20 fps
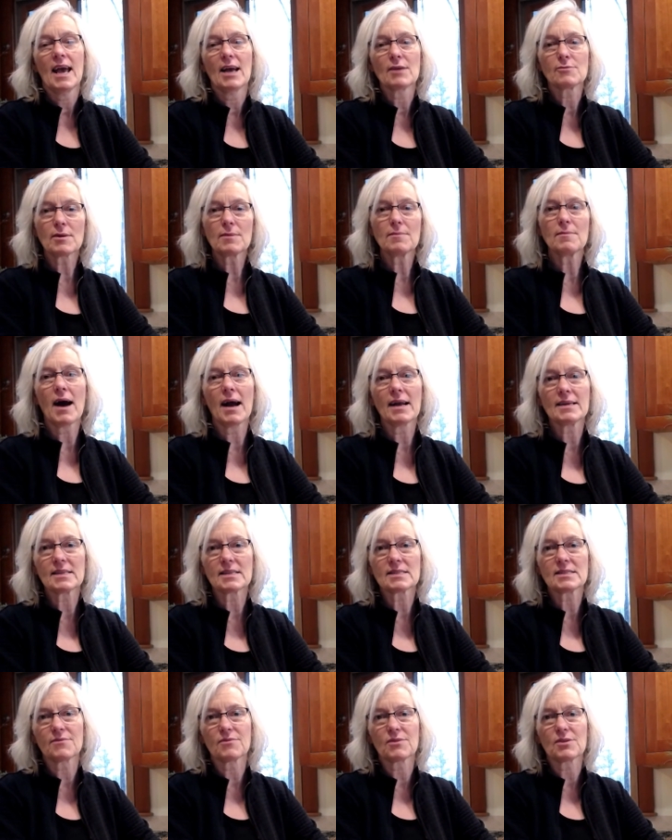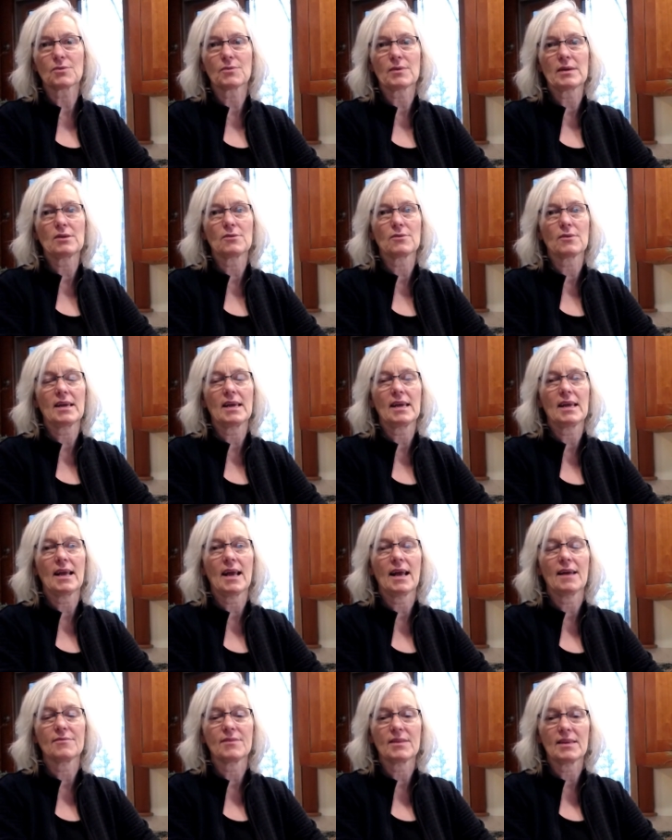and remind us of the
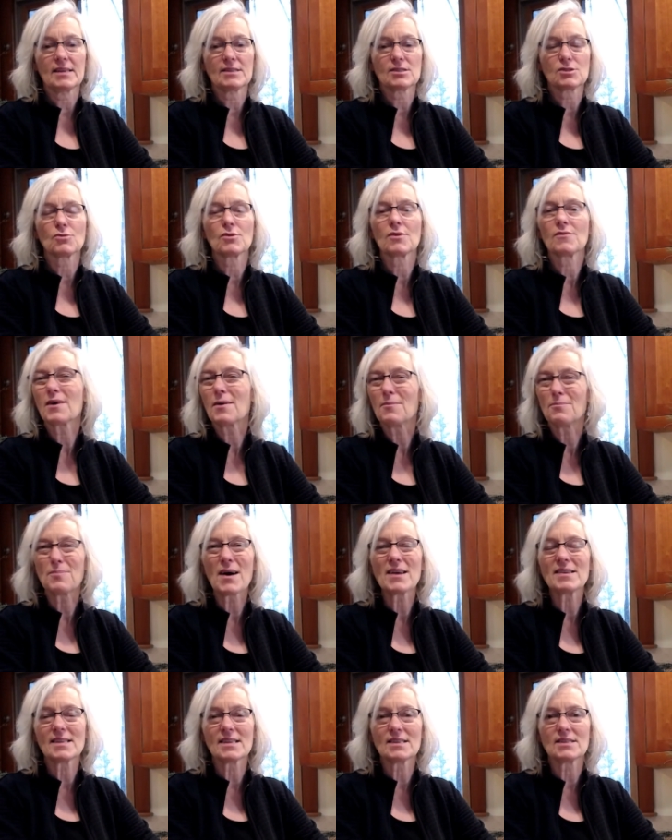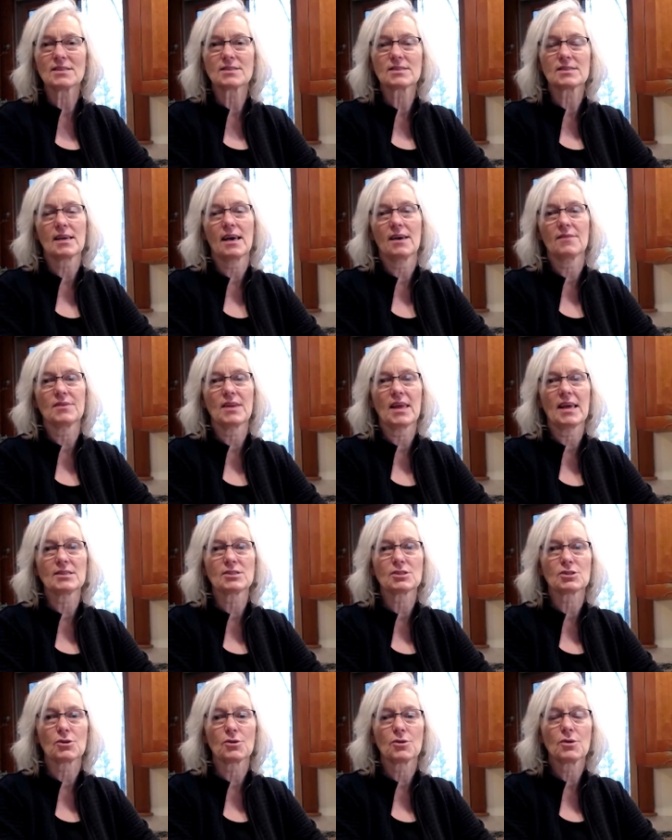greenery and the sort of abundance of
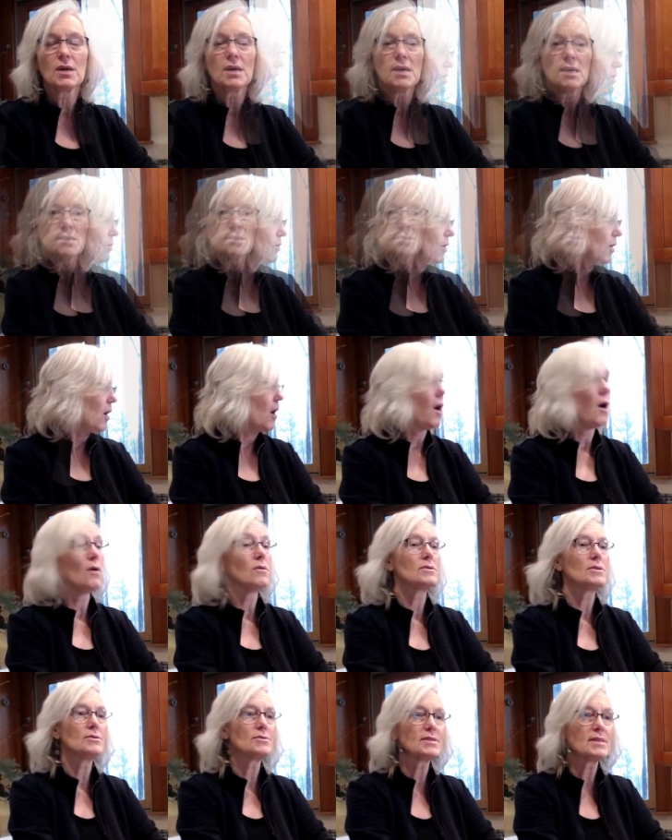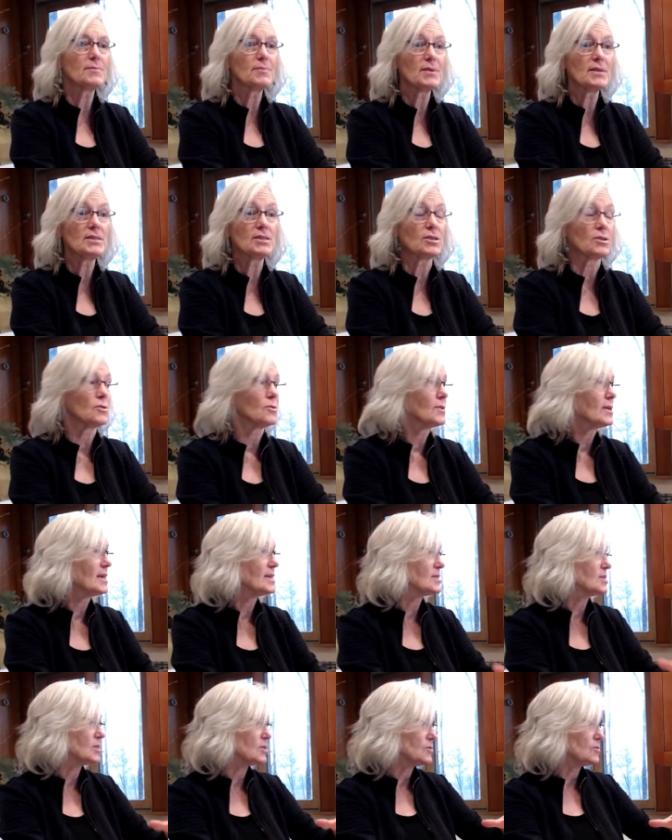nature. All you simply do
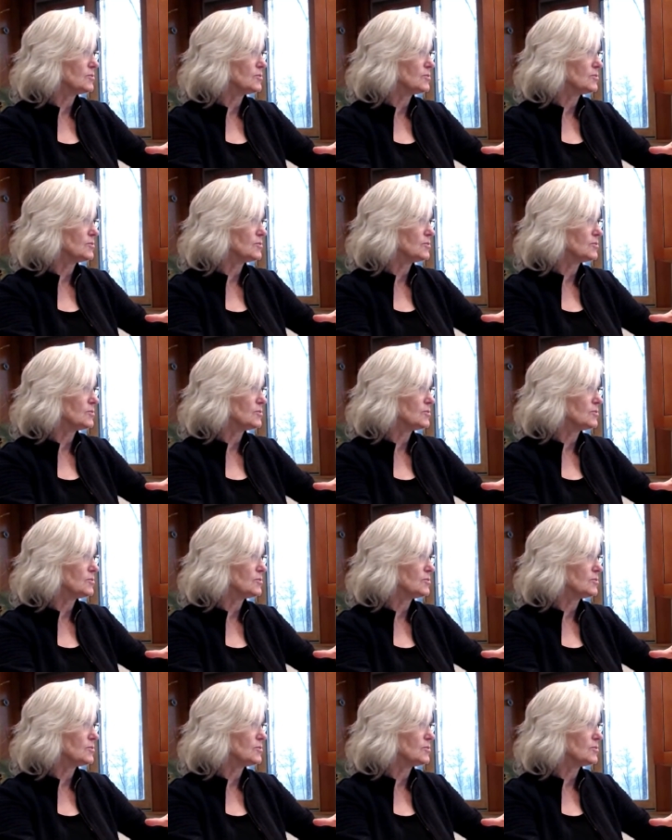is